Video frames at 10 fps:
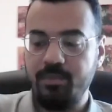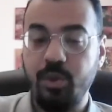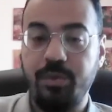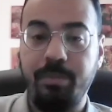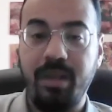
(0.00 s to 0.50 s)

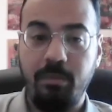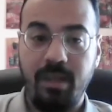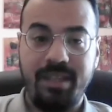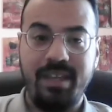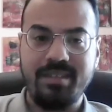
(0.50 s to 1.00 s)
So the bottom
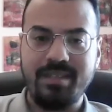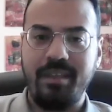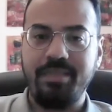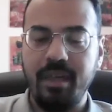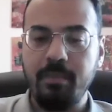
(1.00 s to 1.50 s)
line is,
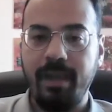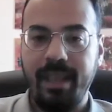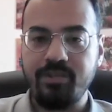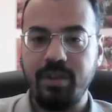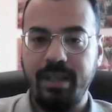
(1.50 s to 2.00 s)
I think
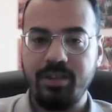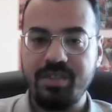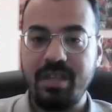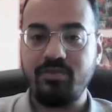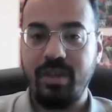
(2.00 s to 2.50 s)
bilateral
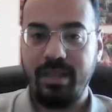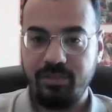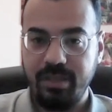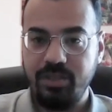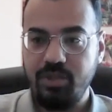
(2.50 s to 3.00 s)
relations and
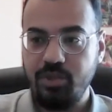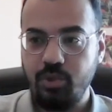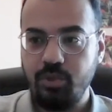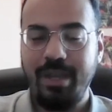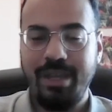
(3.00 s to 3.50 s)
trilateral
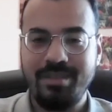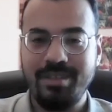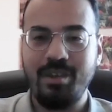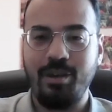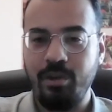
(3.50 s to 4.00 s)
relations should be
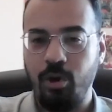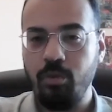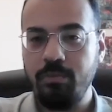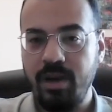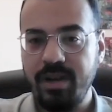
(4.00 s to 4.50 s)
assessed on their
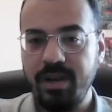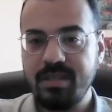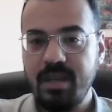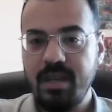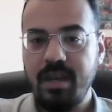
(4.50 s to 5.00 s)
own
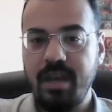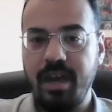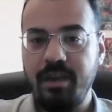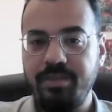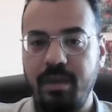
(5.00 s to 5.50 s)
merits,
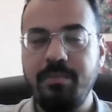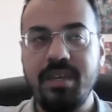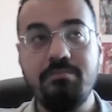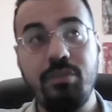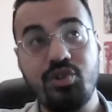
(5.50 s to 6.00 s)
than
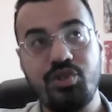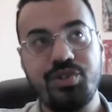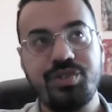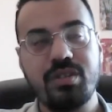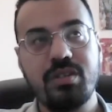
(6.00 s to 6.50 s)
being
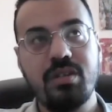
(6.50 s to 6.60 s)
measured